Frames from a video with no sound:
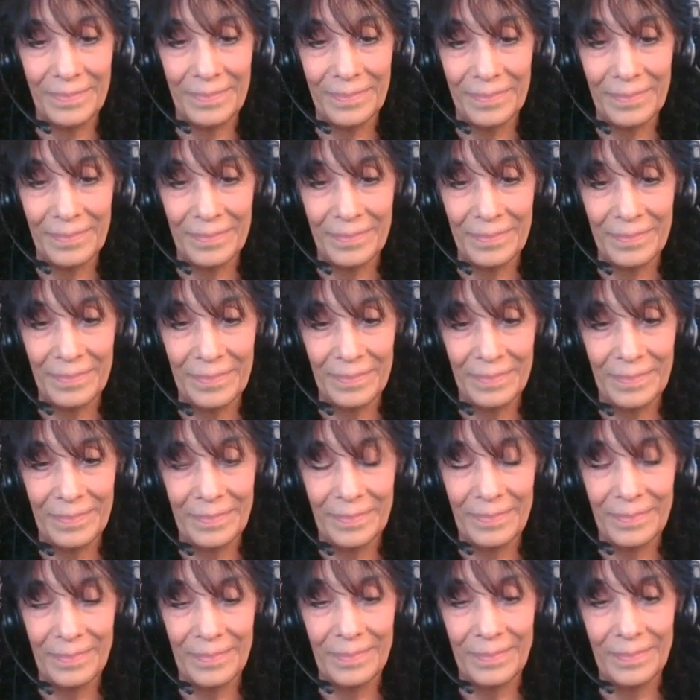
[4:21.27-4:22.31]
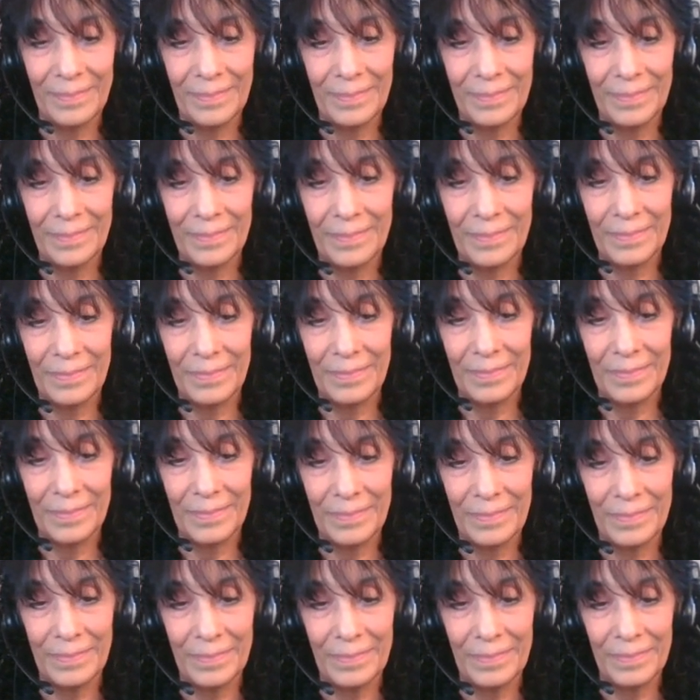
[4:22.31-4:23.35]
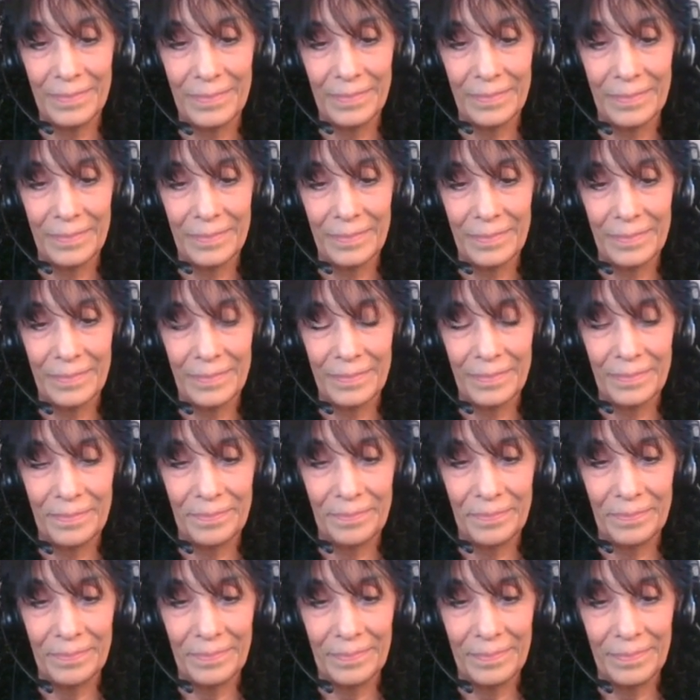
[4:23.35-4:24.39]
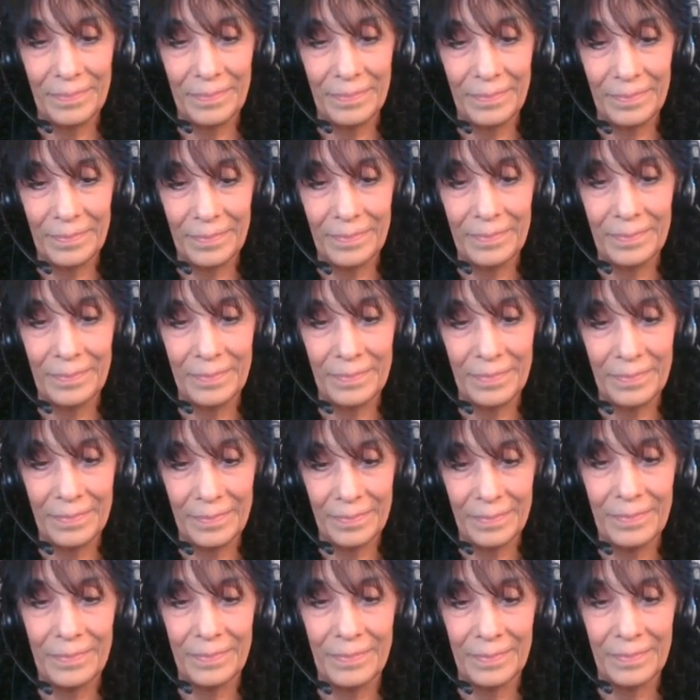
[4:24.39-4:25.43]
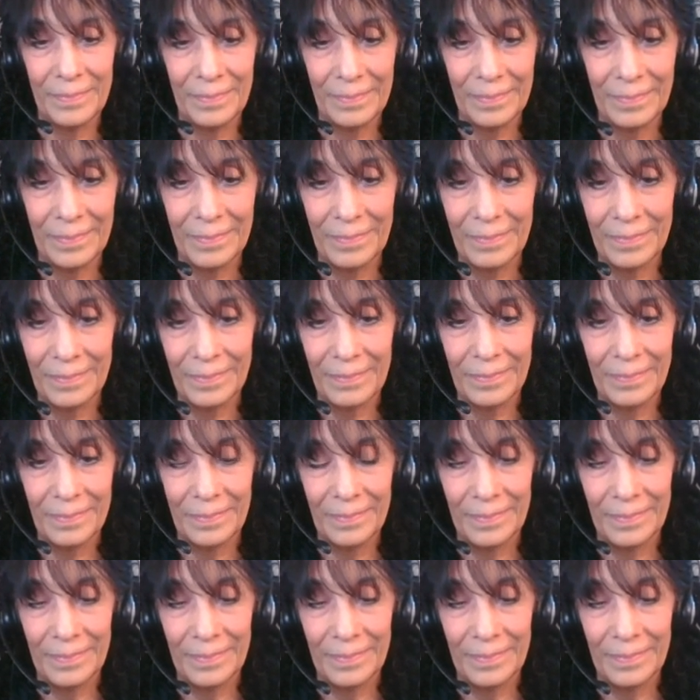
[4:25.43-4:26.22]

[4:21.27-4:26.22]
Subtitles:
[no speech]